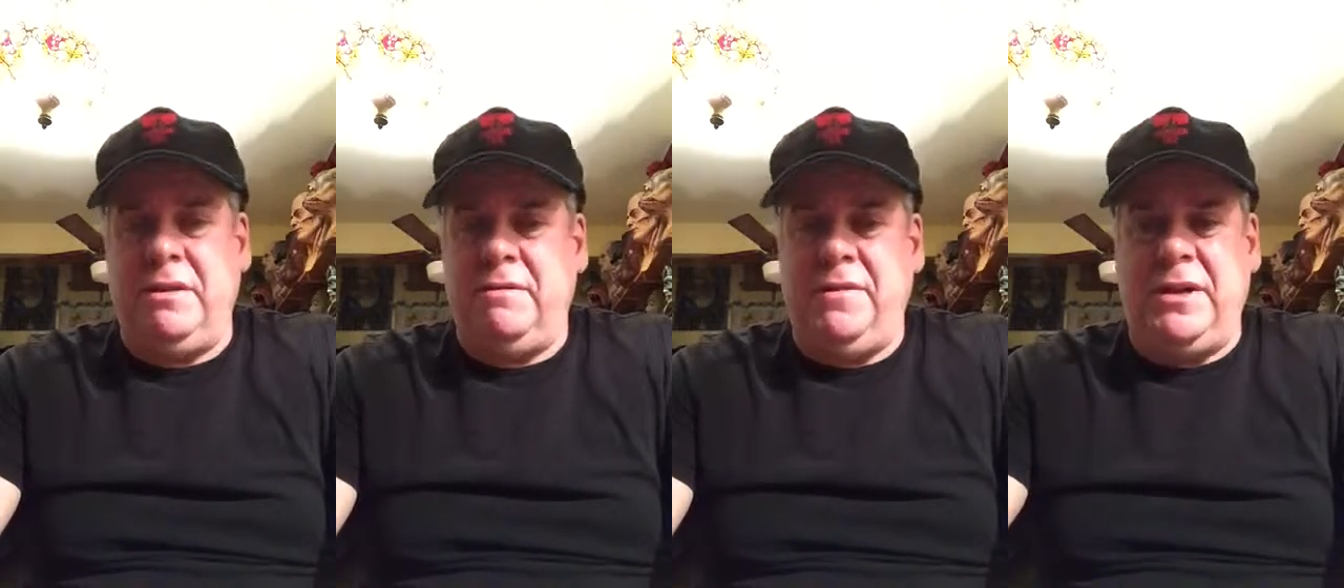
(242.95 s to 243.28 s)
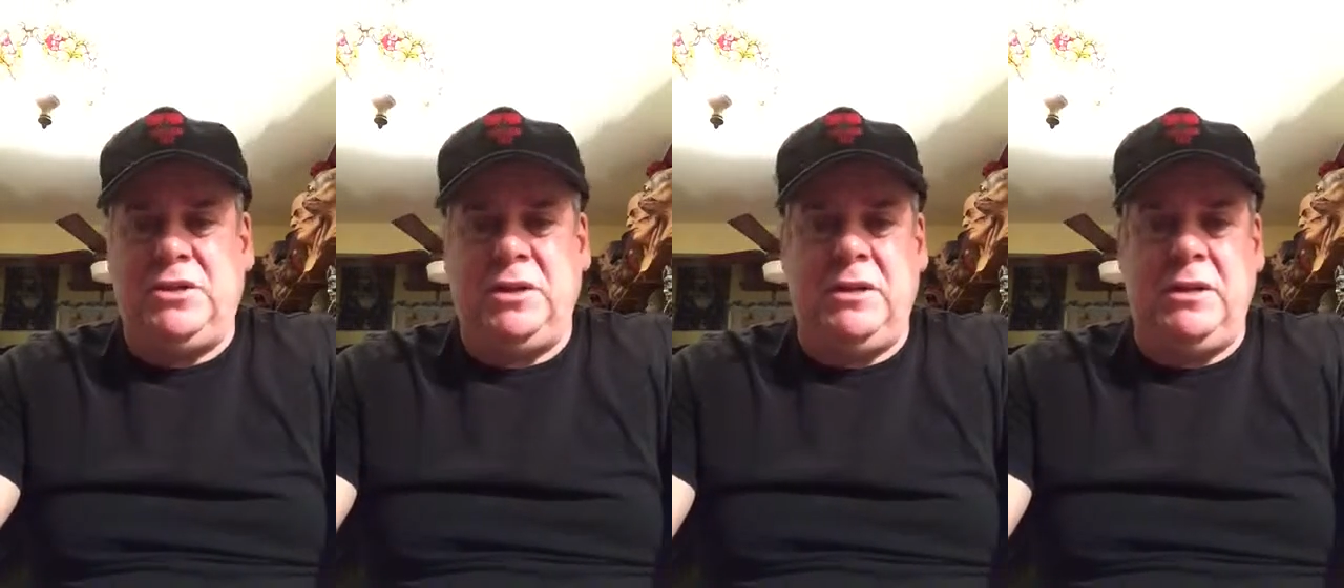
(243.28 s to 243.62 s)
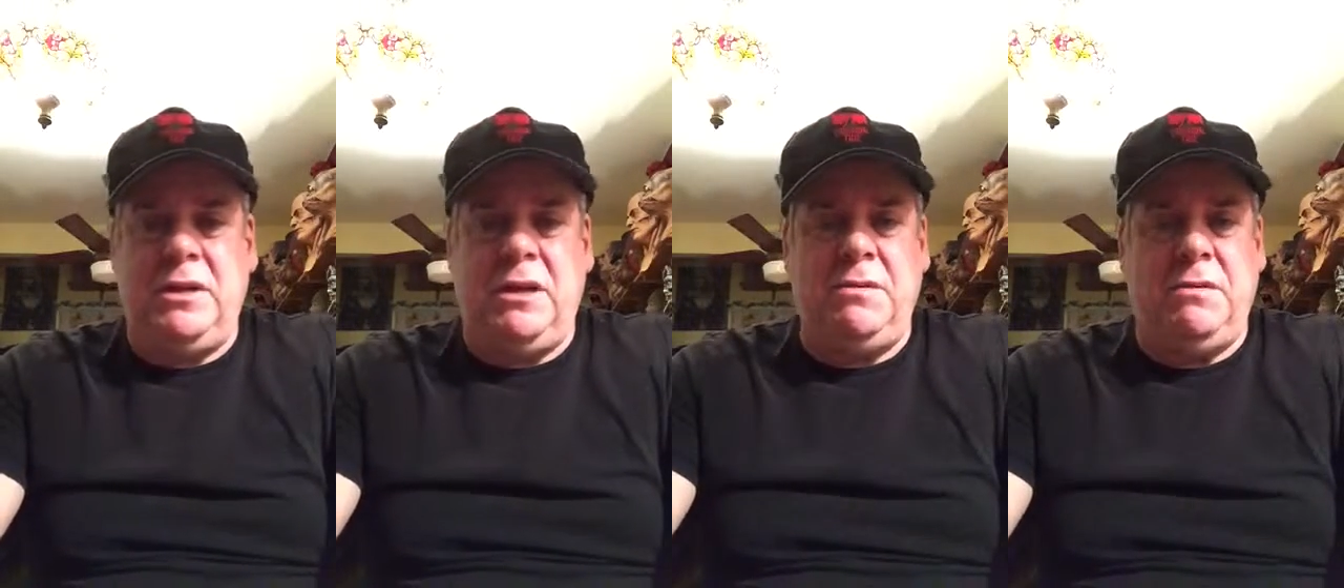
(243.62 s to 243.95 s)
and eventually
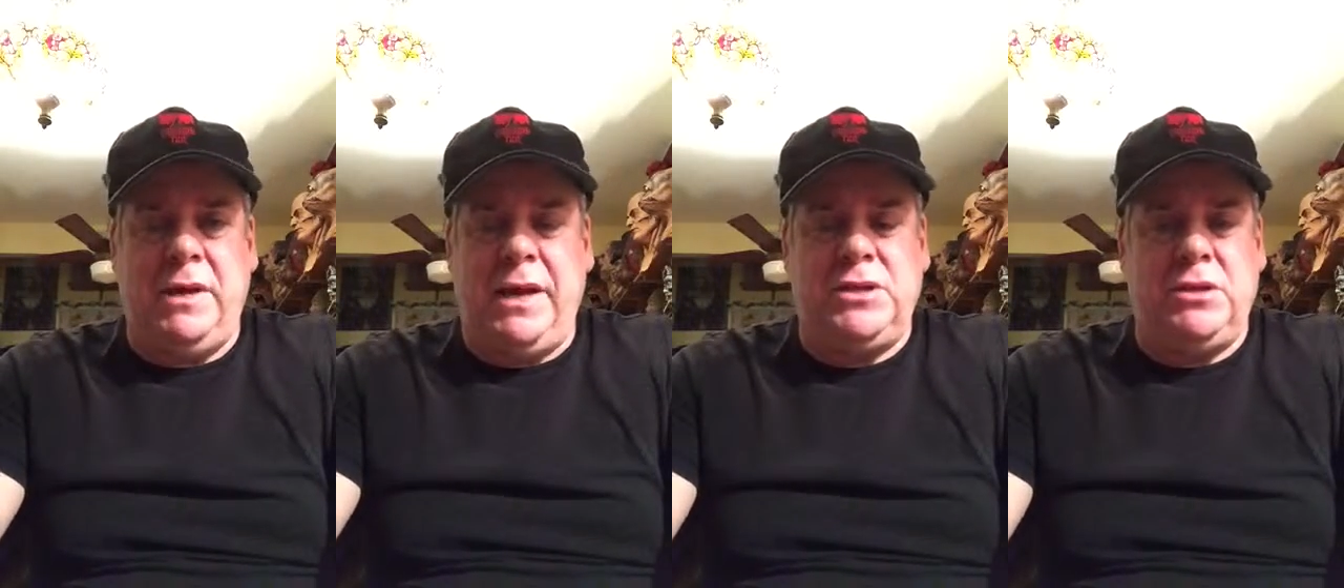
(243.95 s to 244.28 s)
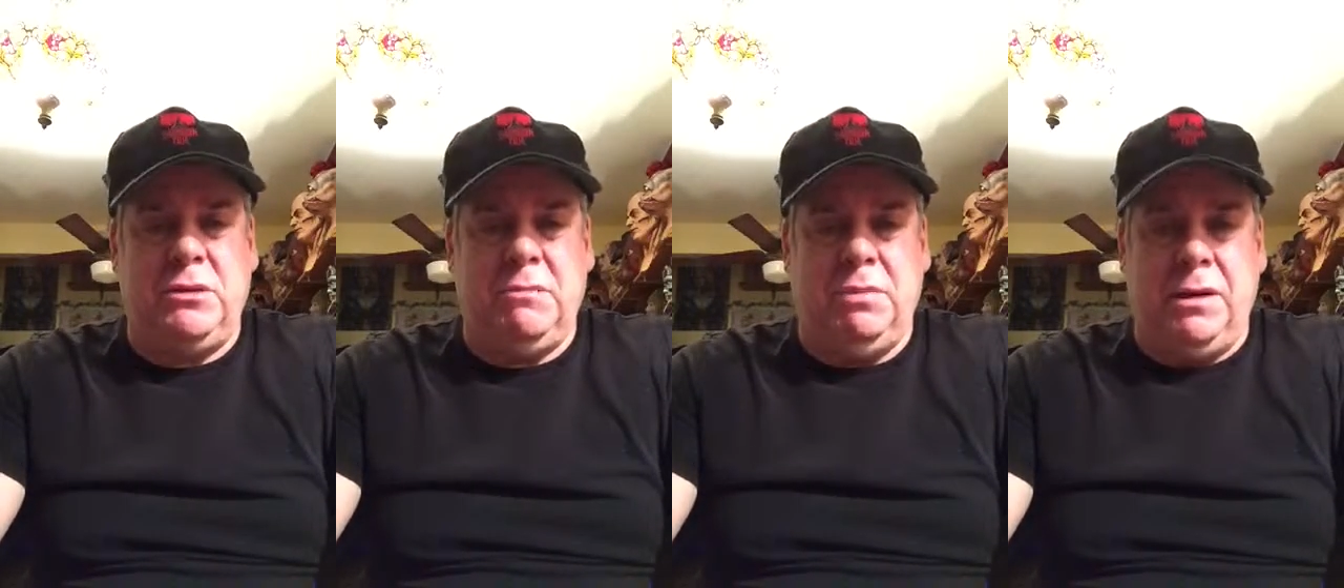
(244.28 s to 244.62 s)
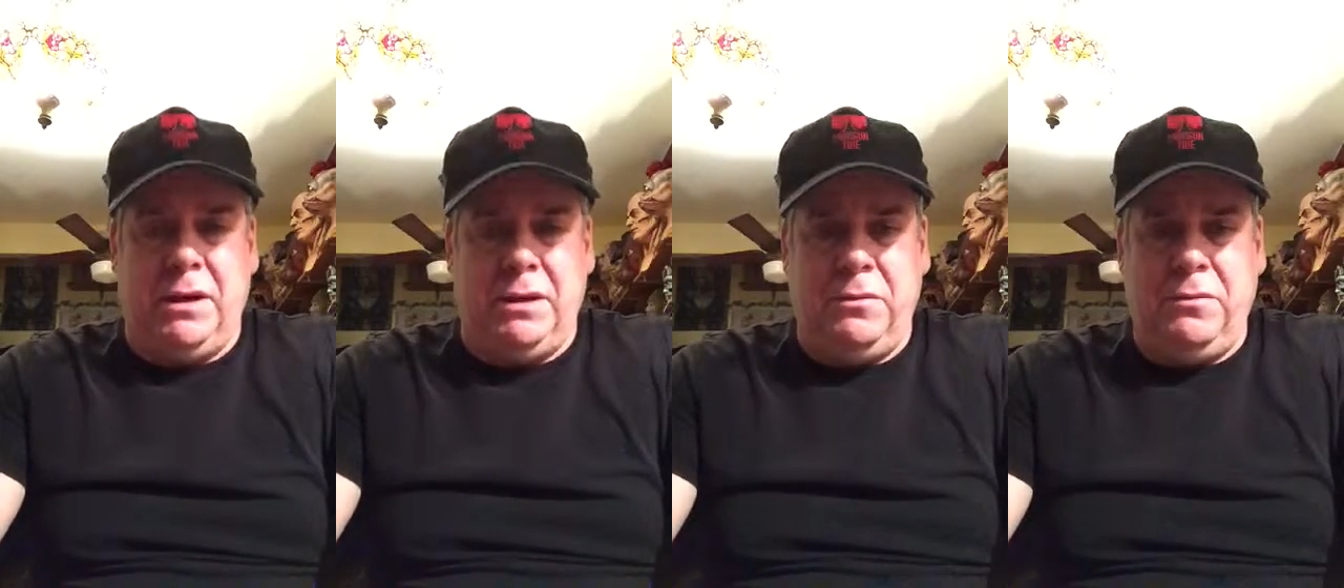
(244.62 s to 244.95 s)
the other leg's going to blow,